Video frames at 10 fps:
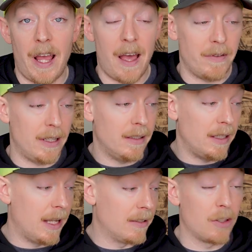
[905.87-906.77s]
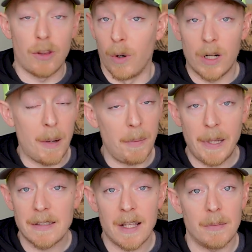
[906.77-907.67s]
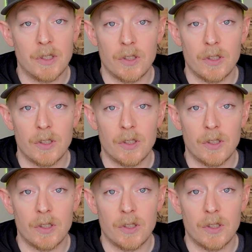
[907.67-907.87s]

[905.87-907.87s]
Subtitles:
having it, and throw a couple baits at them.